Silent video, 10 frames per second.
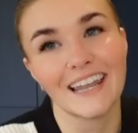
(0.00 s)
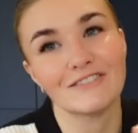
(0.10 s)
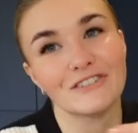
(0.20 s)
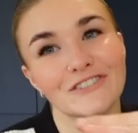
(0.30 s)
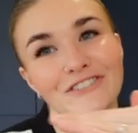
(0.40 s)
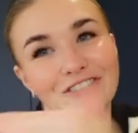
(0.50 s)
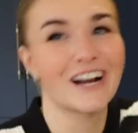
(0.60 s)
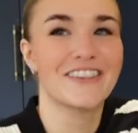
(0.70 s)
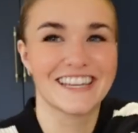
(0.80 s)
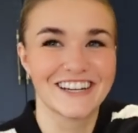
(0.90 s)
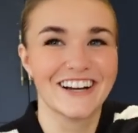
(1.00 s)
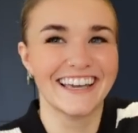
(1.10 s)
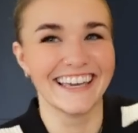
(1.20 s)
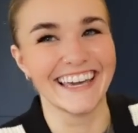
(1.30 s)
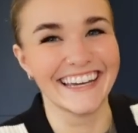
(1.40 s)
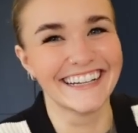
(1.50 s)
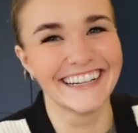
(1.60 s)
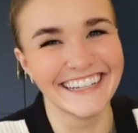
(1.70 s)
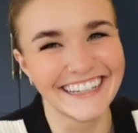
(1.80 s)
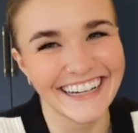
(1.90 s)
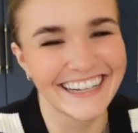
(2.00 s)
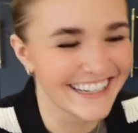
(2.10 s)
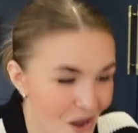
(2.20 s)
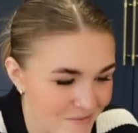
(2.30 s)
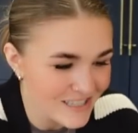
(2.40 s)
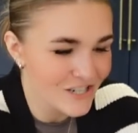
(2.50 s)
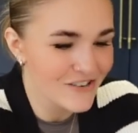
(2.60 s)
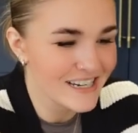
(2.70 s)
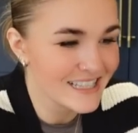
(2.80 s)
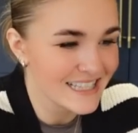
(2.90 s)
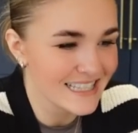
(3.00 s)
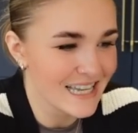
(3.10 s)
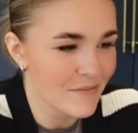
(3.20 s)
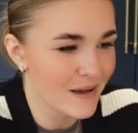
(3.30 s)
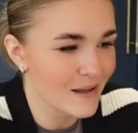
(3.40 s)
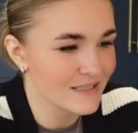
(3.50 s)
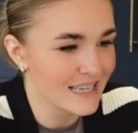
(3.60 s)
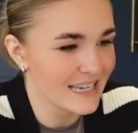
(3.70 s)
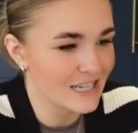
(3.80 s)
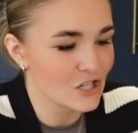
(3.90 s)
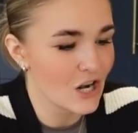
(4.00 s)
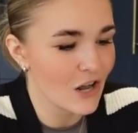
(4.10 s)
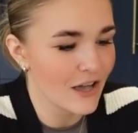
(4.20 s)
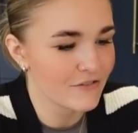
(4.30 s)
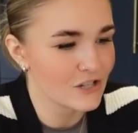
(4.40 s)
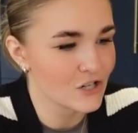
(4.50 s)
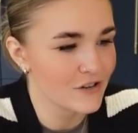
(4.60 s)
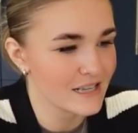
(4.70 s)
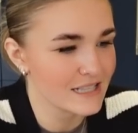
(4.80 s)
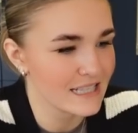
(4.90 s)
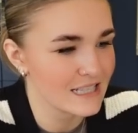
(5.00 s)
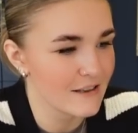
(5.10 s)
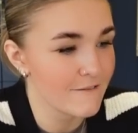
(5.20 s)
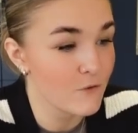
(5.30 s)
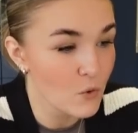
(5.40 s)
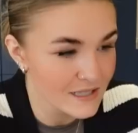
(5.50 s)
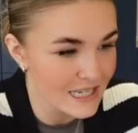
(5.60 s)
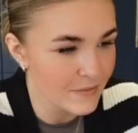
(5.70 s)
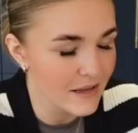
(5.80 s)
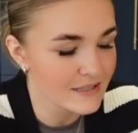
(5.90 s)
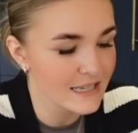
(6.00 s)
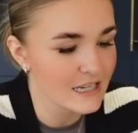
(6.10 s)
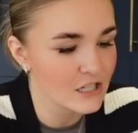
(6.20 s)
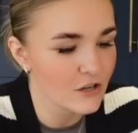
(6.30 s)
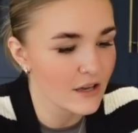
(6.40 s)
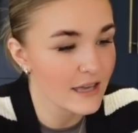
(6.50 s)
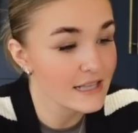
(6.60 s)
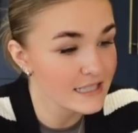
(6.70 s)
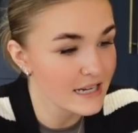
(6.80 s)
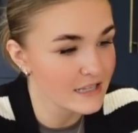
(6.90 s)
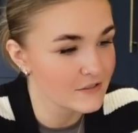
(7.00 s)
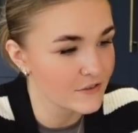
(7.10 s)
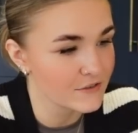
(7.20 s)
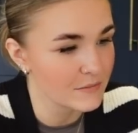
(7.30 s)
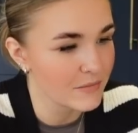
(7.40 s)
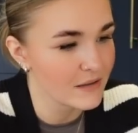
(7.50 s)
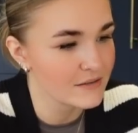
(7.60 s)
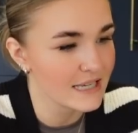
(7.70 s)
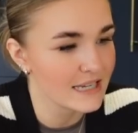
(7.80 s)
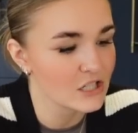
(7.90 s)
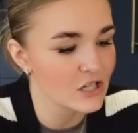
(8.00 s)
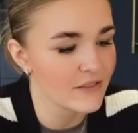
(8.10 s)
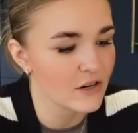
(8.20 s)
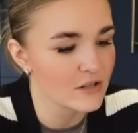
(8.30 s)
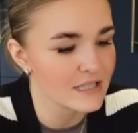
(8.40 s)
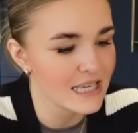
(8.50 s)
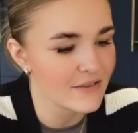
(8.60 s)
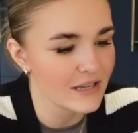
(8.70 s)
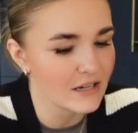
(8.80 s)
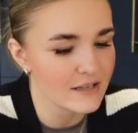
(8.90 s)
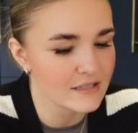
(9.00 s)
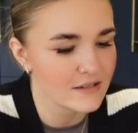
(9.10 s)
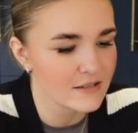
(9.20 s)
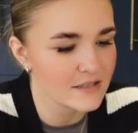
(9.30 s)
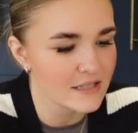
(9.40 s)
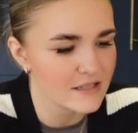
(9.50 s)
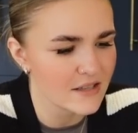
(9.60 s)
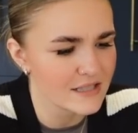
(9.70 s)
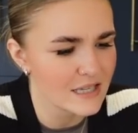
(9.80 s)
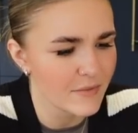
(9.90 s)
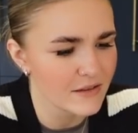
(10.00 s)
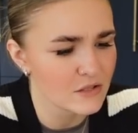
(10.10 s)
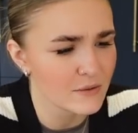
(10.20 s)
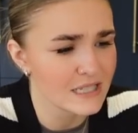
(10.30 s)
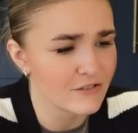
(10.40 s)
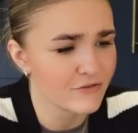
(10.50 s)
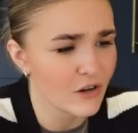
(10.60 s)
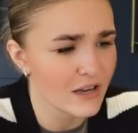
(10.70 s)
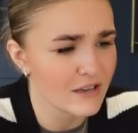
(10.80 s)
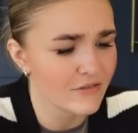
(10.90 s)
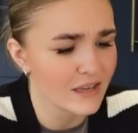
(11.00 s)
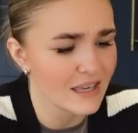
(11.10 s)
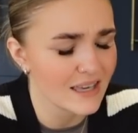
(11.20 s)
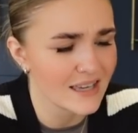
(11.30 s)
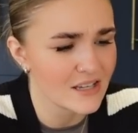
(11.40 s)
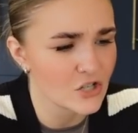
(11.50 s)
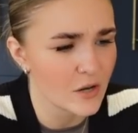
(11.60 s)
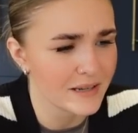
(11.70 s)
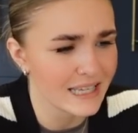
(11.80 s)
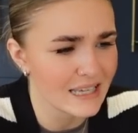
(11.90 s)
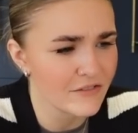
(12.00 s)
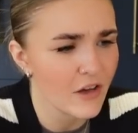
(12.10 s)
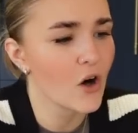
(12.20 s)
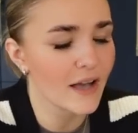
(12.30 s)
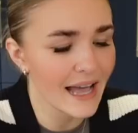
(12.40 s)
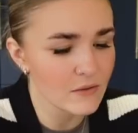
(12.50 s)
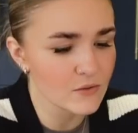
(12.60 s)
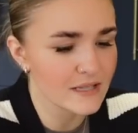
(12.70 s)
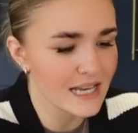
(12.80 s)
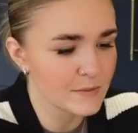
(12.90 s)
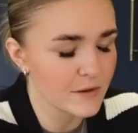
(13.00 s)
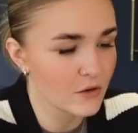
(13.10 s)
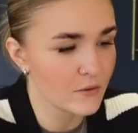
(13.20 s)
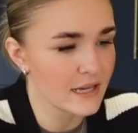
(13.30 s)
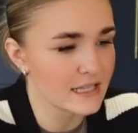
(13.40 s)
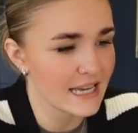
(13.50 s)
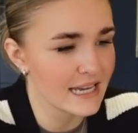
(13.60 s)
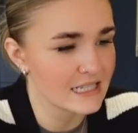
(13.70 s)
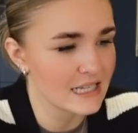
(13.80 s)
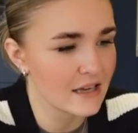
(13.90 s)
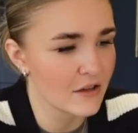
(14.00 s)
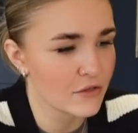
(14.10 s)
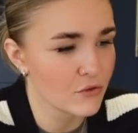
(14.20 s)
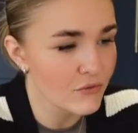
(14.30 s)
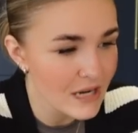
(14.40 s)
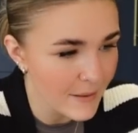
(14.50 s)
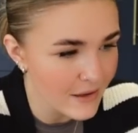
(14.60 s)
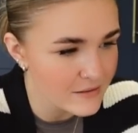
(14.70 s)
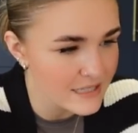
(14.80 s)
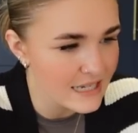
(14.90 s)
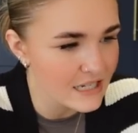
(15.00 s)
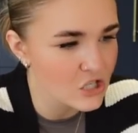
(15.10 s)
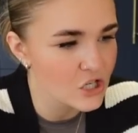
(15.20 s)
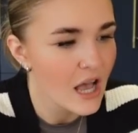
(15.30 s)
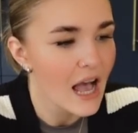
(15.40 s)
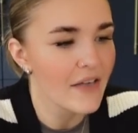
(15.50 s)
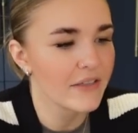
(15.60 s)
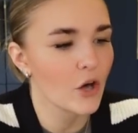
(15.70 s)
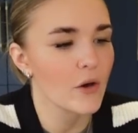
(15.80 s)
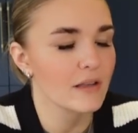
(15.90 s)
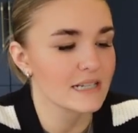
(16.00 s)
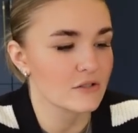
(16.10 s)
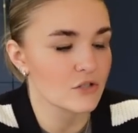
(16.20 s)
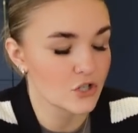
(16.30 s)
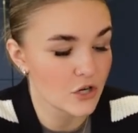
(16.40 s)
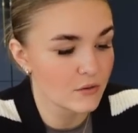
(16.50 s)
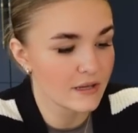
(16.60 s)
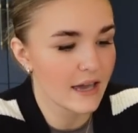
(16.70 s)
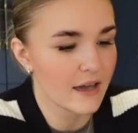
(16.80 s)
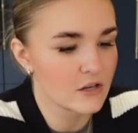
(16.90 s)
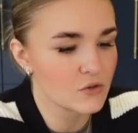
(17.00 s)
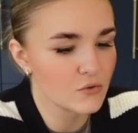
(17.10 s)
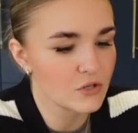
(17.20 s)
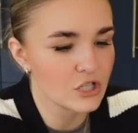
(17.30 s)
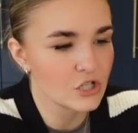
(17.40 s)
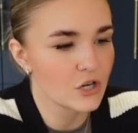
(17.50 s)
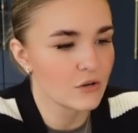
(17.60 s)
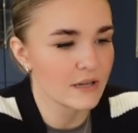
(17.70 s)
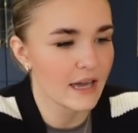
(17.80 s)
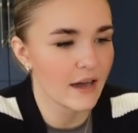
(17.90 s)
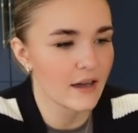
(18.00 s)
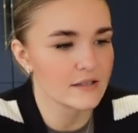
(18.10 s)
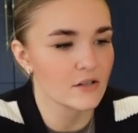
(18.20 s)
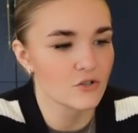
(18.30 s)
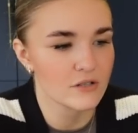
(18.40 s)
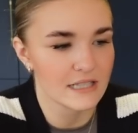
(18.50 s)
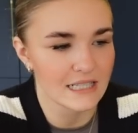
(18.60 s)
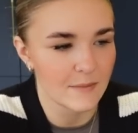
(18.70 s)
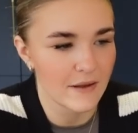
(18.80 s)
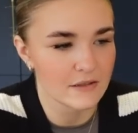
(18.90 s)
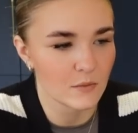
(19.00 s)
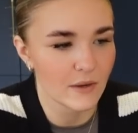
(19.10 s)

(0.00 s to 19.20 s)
level throughout the entire year. Home insurance is £10 each, life insurance is £14 each, internet is £15 each, and then our TV licence is £13.25 each, I believe. Our council tax bill is £83 each, and then going down to childcare, George's childcare is £160 a